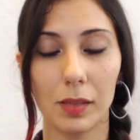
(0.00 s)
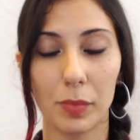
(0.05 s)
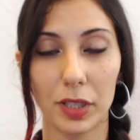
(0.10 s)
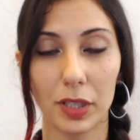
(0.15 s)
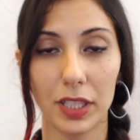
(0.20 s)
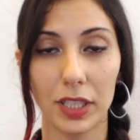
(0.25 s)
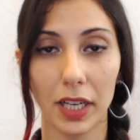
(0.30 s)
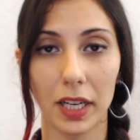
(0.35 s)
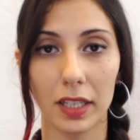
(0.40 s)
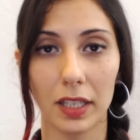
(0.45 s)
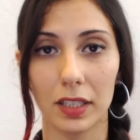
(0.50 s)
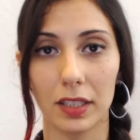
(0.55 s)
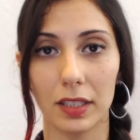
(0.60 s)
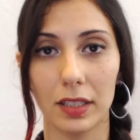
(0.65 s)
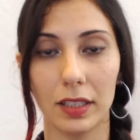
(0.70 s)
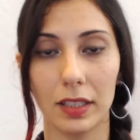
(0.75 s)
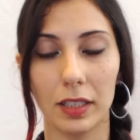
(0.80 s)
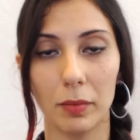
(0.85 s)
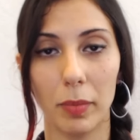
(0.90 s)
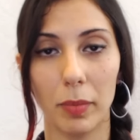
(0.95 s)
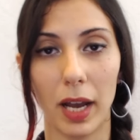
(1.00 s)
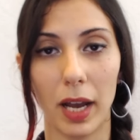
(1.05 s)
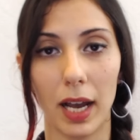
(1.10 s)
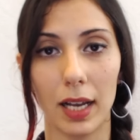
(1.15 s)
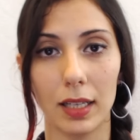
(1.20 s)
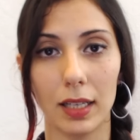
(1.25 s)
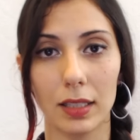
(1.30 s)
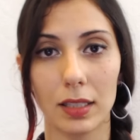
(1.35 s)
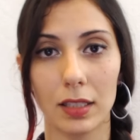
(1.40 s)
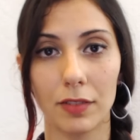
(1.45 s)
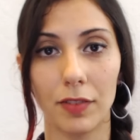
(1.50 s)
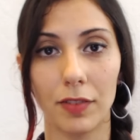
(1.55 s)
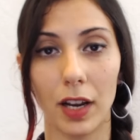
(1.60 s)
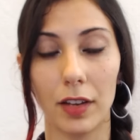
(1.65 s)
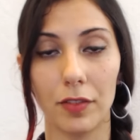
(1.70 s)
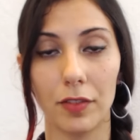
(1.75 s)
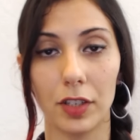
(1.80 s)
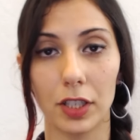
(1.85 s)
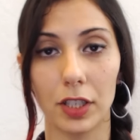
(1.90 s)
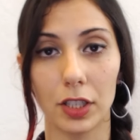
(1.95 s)
particularly in the past
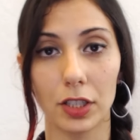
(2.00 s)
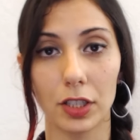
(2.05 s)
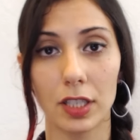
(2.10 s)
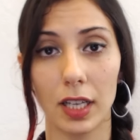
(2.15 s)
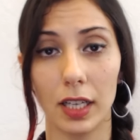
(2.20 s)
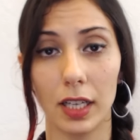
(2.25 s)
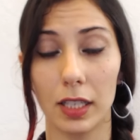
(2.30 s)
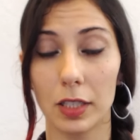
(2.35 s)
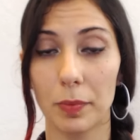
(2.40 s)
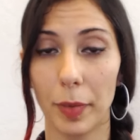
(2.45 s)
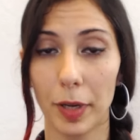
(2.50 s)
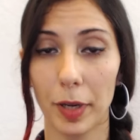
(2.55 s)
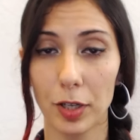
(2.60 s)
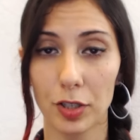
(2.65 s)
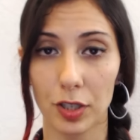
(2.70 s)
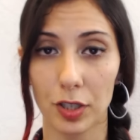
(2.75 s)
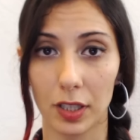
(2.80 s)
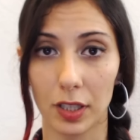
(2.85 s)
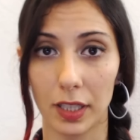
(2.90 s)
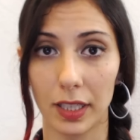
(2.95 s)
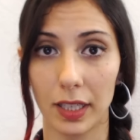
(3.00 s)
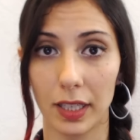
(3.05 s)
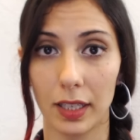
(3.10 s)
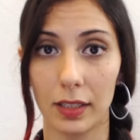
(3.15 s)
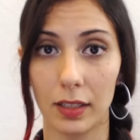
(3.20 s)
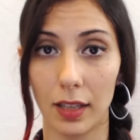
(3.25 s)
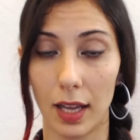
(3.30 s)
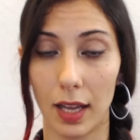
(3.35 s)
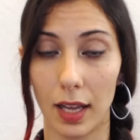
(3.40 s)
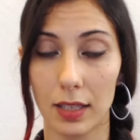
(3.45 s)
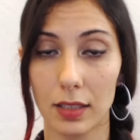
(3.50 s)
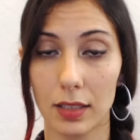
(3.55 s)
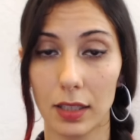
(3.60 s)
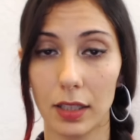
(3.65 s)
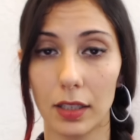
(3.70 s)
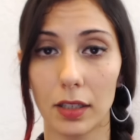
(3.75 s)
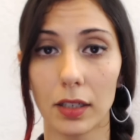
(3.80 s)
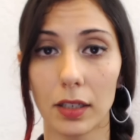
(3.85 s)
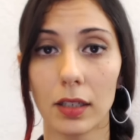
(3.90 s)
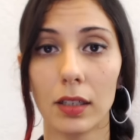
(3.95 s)
5 years, and especially in the last
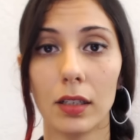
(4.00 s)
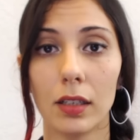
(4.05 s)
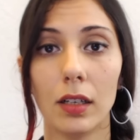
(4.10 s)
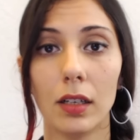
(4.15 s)
year,